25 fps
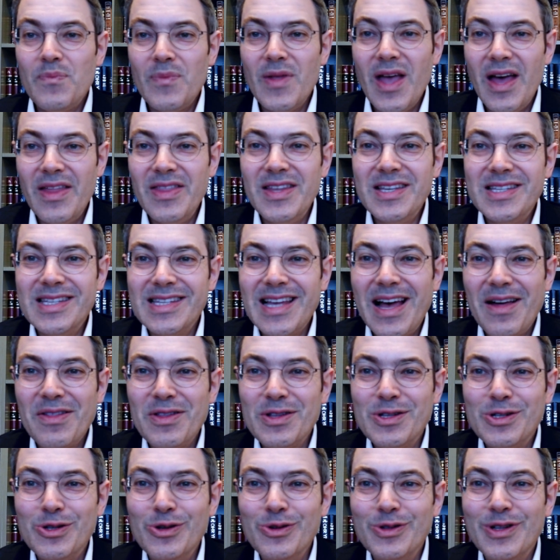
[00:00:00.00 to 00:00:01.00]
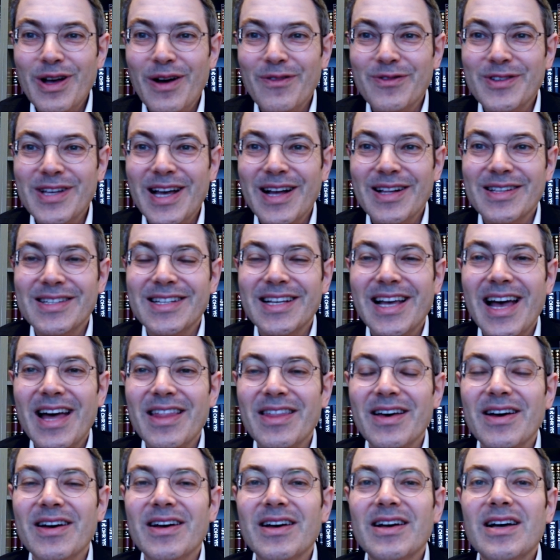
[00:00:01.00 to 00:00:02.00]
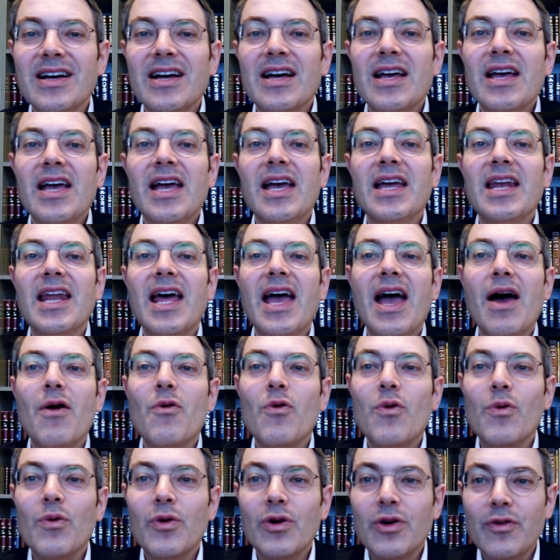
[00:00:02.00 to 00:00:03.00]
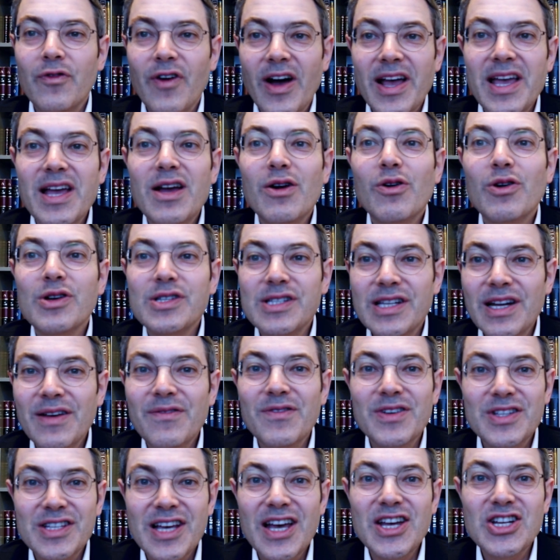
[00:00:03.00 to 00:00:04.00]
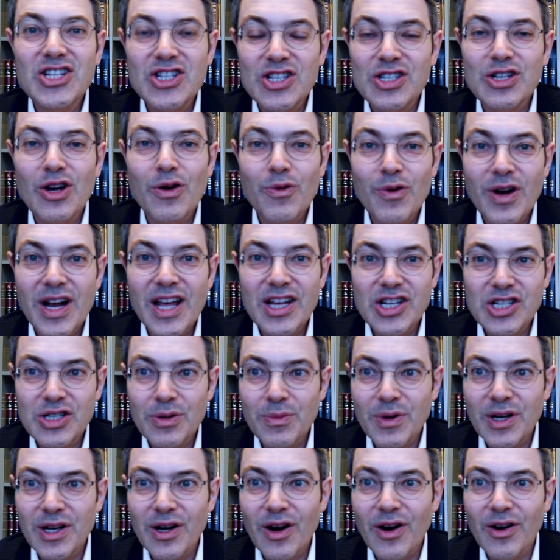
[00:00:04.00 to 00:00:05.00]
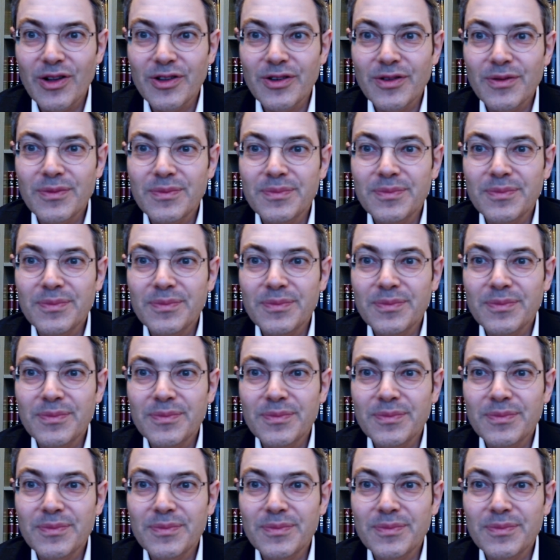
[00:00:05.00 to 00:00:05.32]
And this is how the two dovetail together. In VaYikrah is an invitation to a relationship with God.